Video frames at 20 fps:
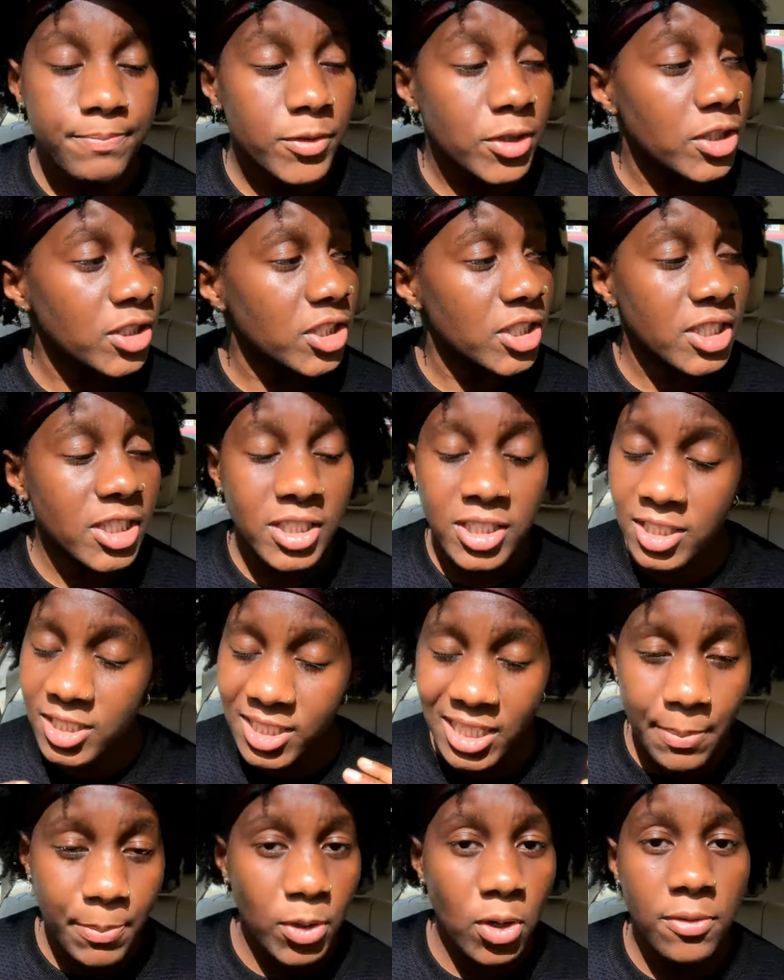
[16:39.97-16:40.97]
You just need to
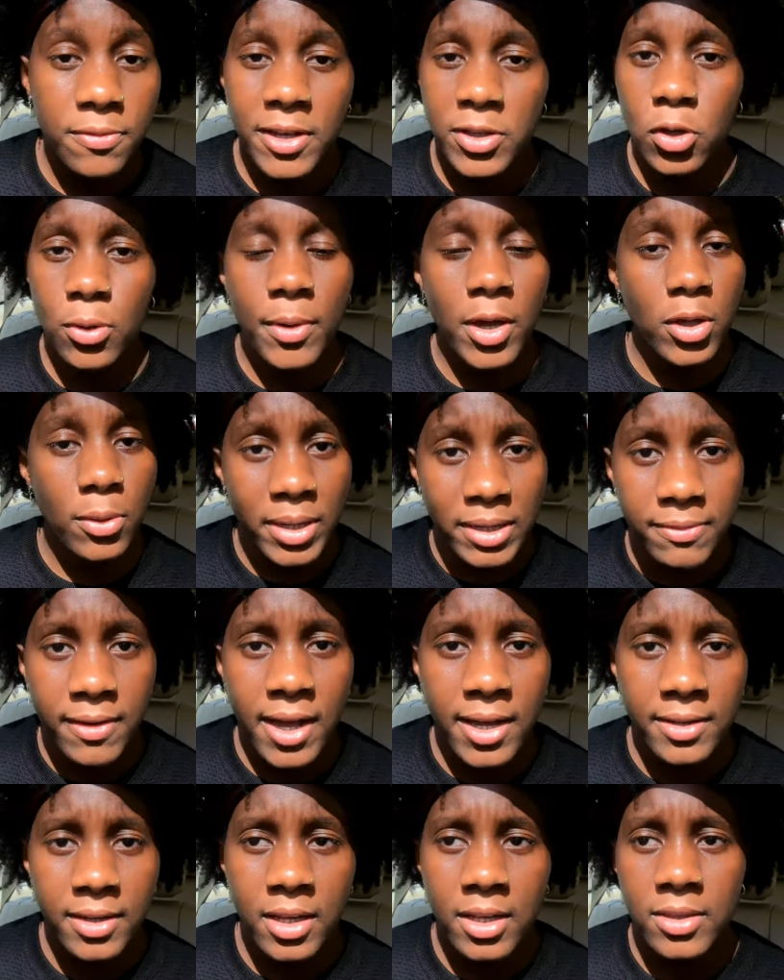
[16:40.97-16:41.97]
sleep it off and you'll be
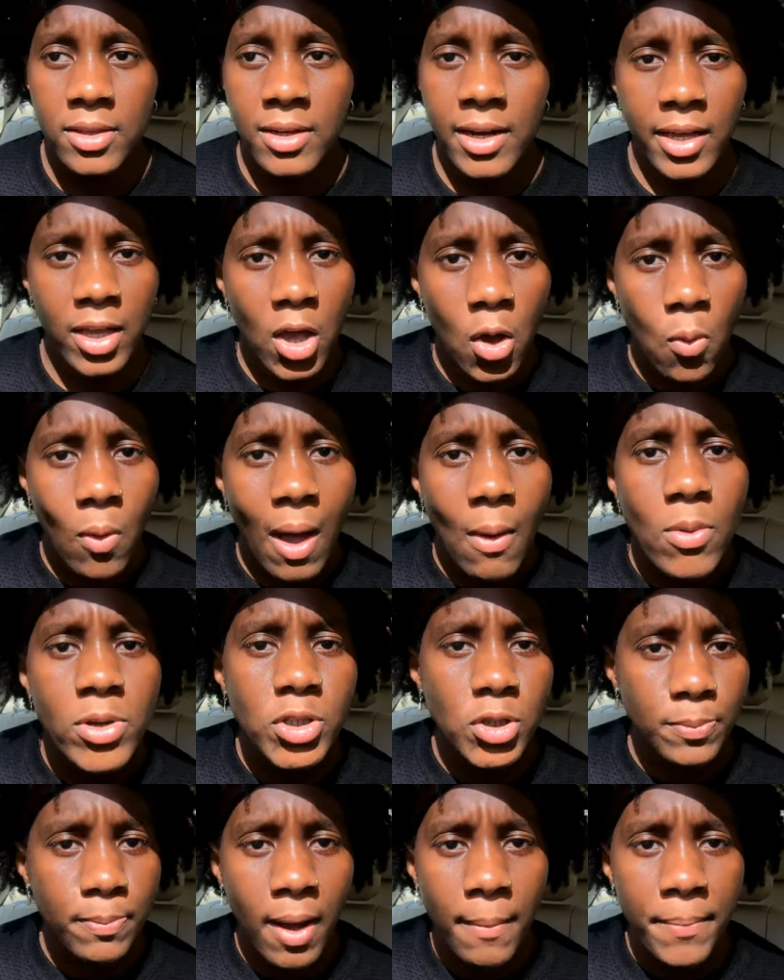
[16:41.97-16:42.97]
fine. They're like, why
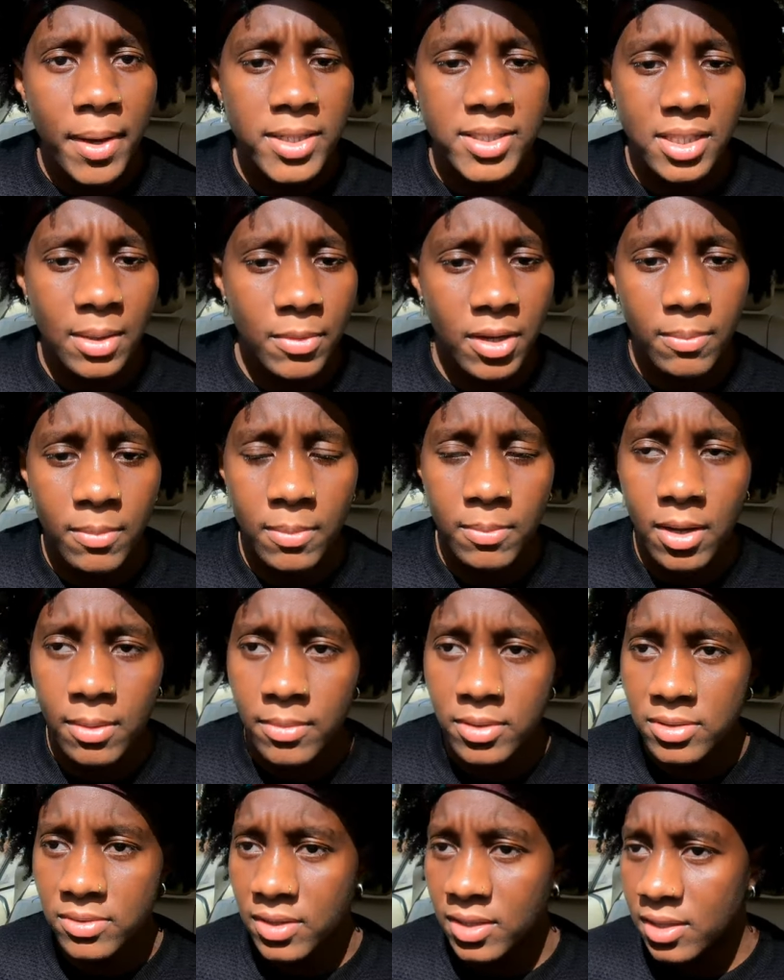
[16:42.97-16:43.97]
won't you pump her stomach? My
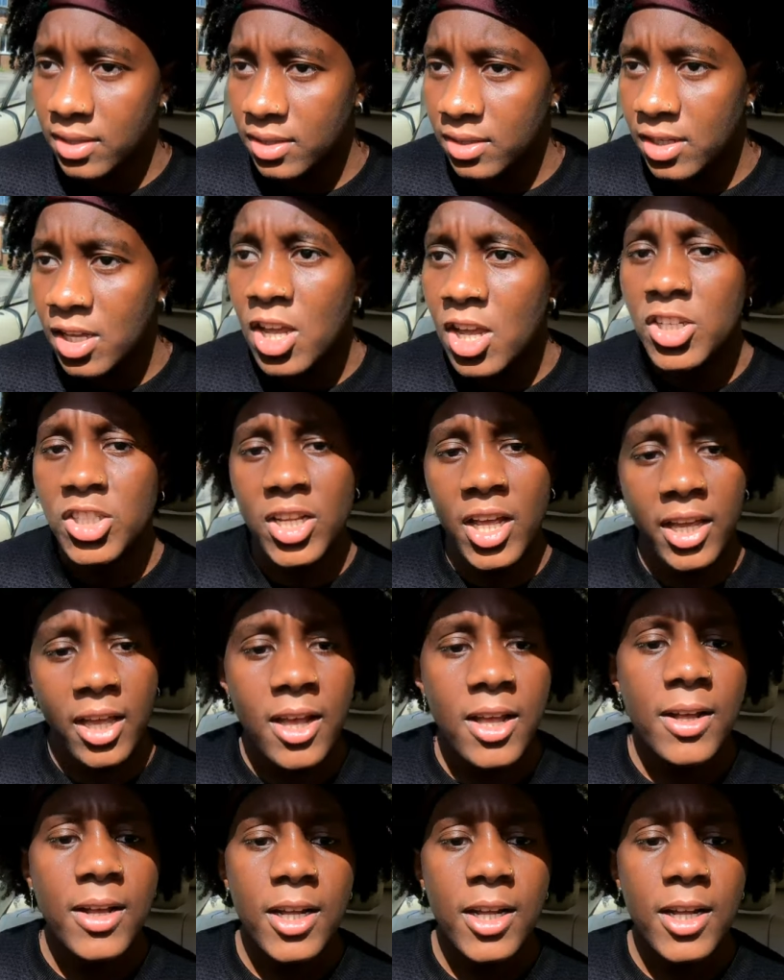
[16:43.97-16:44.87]
mum was thinking. She's like,